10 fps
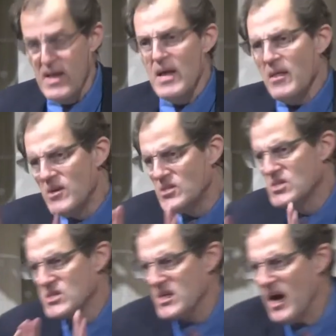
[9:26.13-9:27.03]
The
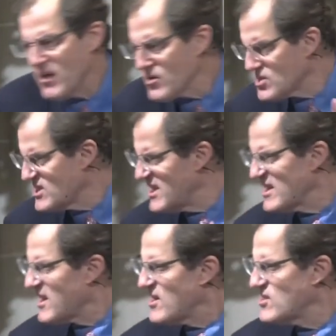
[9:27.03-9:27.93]
scholars
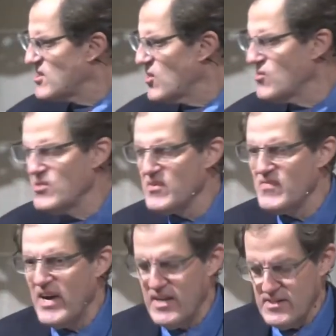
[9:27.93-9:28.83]
didn't condone the
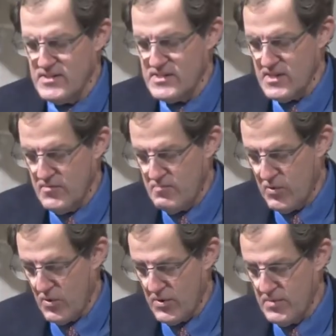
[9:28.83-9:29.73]
violence of
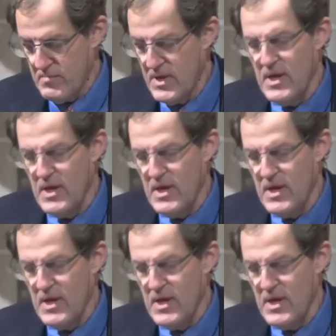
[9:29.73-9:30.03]
Purim.